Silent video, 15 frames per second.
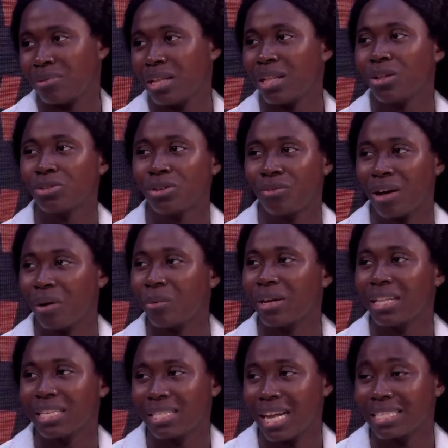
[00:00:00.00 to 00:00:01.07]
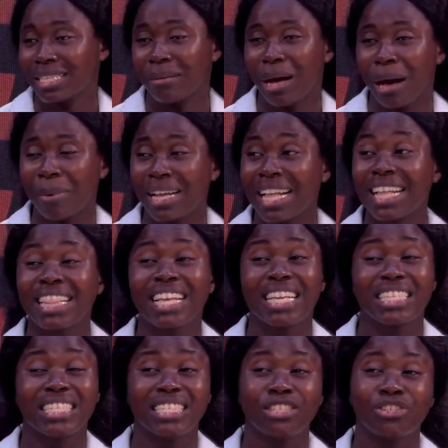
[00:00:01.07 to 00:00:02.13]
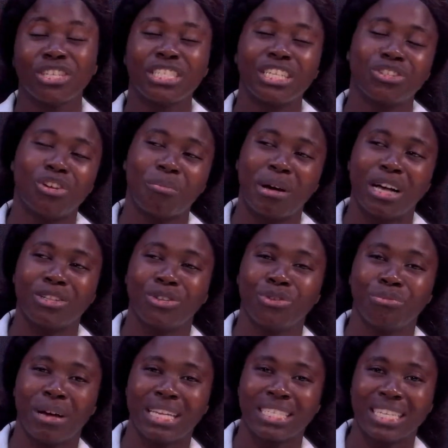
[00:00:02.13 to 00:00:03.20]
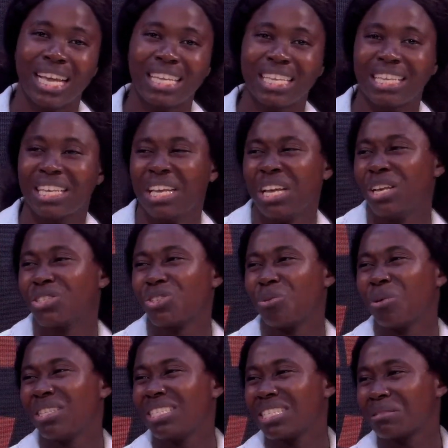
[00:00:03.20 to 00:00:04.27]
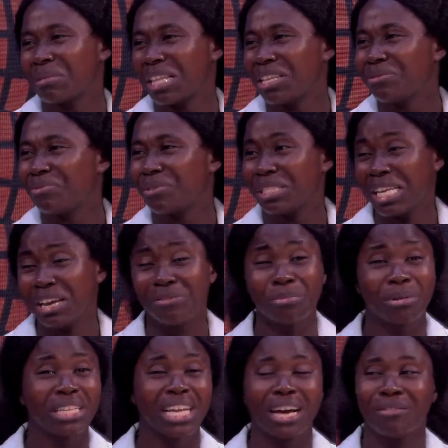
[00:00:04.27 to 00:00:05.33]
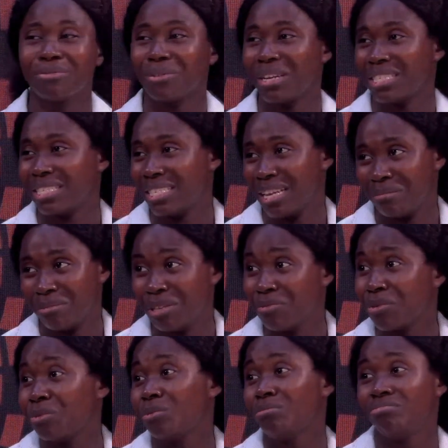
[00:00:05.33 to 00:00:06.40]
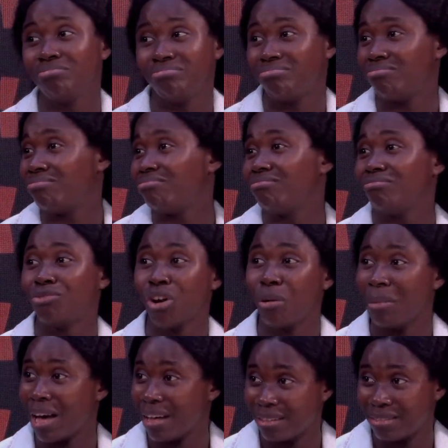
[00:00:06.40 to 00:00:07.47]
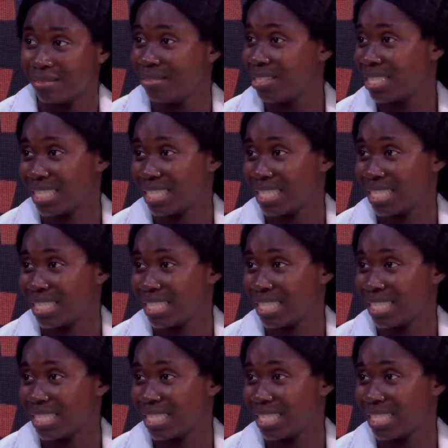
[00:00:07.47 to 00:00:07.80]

A lot of awareness has to happen. And I think it's just a normal human psyche. Someone is smelling funny, everybody avoids them. Even normal,